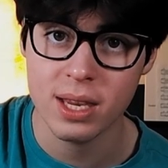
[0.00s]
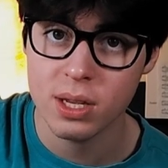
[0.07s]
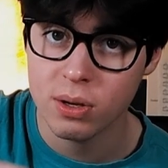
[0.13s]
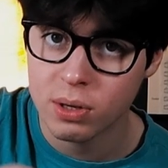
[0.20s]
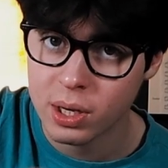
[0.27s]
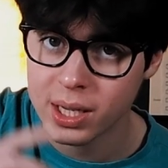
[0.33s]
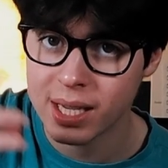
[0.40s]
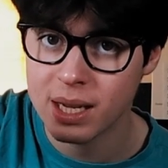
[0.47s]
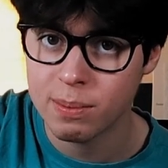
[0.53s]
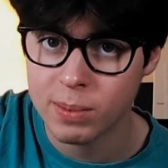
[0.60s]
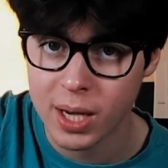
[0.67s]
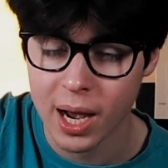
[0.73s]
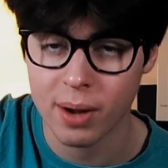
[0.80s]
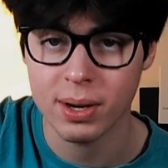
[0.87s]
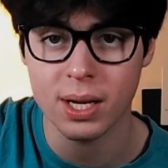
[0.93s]
you keep
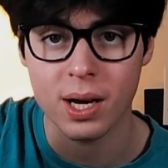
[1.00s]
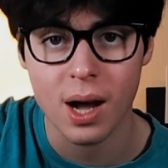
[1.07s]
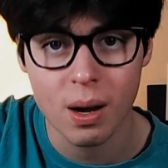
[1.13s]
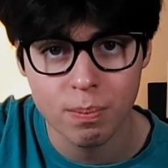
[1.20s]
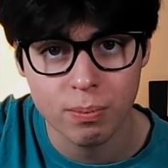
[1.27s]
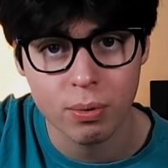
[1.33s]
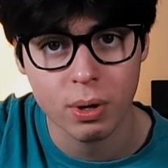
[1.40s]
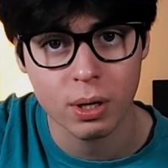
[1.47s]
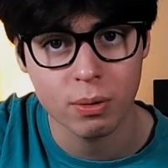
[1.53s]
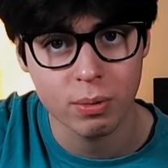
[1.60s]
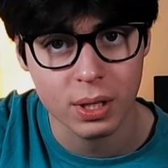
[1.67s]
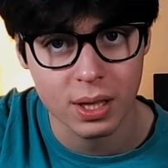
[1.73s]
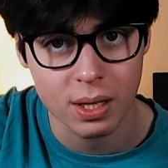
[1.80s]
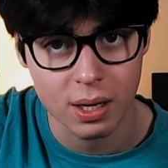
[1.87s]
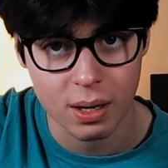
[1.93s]
counting upward
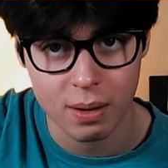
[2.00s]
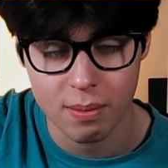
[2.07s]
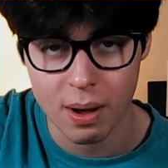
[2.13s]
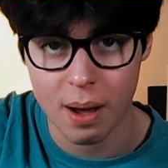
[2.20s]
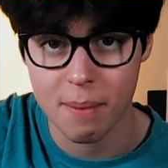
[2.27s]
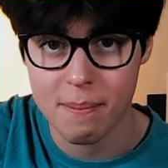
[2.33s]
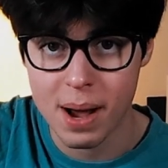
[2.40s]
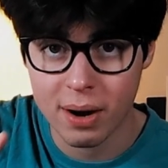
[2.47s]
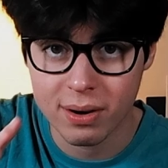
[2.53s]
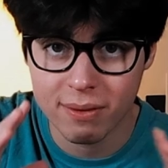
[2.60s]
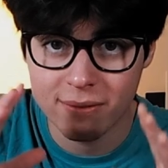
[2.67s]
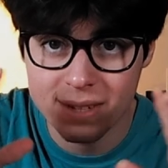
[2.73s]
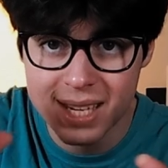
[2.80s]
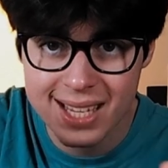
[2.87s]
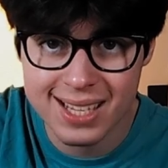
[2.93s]
with the amount
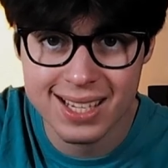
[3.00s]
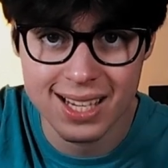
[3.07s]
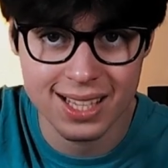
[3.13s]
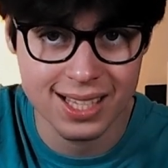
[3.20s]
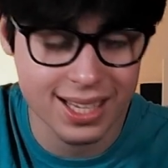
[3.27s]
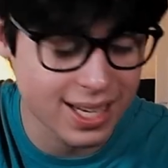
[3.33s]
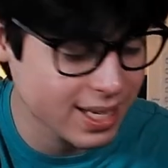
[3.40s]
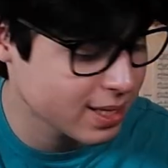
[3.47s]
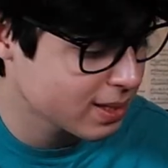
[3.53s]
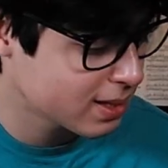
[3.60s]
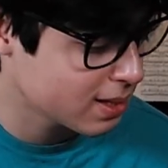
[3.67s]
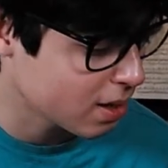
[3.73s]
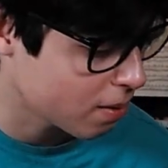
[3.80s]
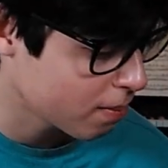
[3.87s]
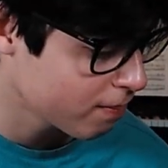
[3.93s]
of distance it is.
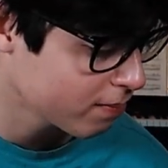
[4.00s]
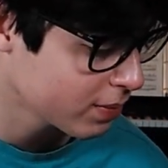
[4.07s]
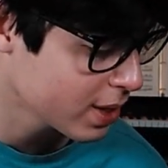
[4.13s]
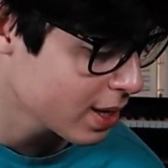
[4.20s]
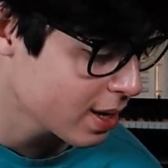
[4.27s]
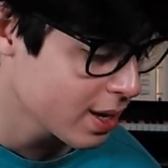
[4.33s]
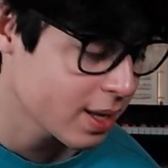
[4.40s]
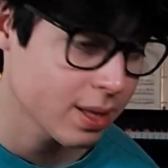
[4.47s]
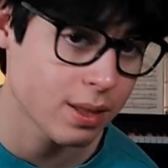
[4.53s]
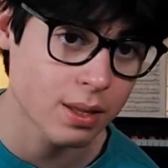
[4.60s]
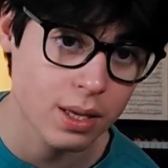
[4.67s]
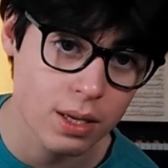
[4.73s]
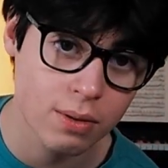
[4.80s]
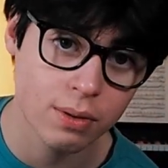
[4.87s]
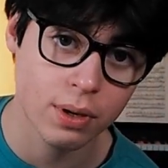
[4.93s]
So
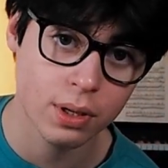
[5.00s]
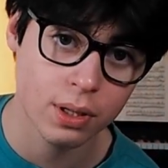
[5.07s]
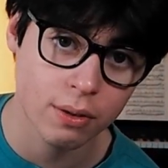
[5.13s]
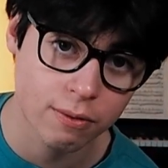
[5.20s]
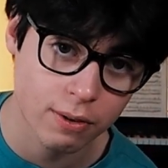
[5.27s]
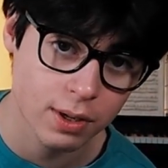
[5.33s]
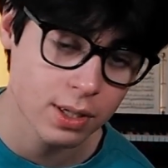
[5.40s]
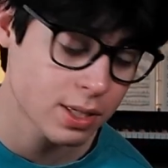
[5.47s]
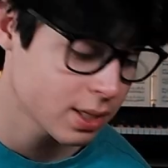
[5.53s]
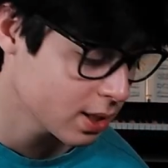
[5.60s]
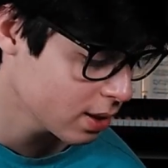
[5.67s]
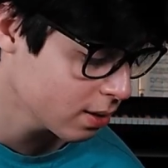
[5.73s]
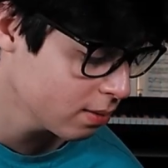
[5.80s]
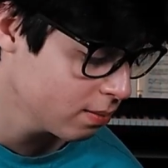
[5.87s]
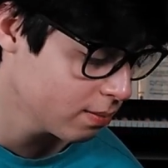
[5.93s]
you learn the first
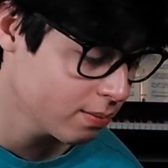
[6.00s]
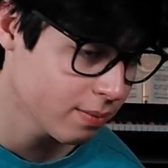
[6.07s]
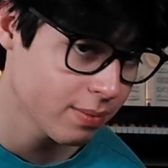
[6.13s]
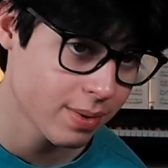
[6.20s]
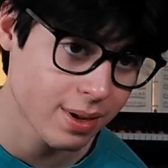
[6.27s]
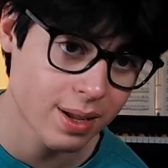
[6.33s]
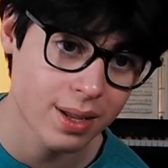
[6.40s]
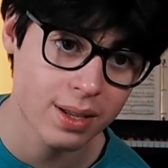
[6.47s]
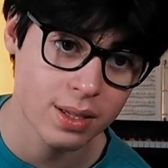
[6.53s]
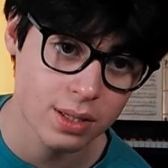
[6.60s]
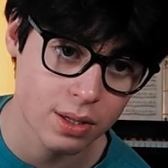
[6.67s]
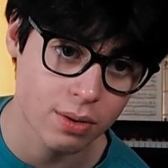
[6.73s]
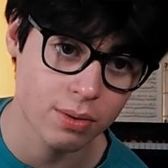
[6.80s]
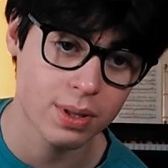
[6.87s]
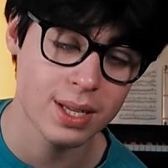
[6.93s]
two.
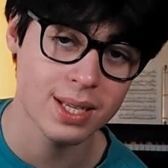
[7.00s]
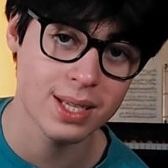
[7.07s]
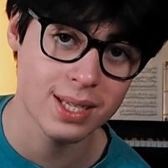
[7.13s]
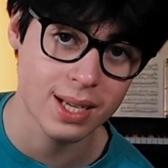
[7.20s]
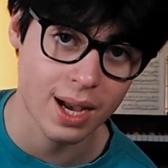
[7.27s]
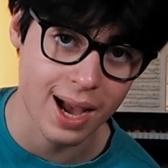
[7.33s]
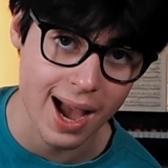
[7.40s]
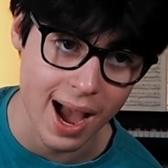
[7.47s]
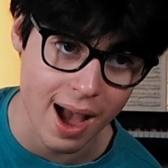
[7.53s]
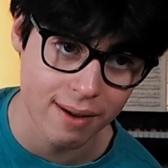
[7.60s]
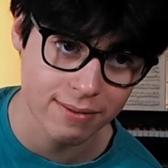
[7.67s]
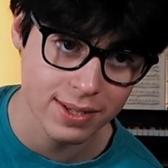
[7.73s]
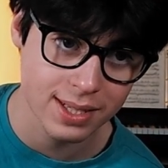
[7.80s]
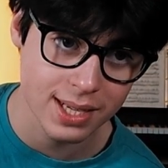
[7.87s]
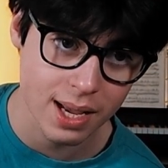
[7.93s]
So this is a
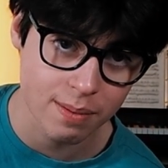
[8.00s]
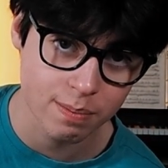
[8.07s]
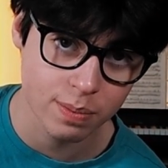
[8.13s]
half step,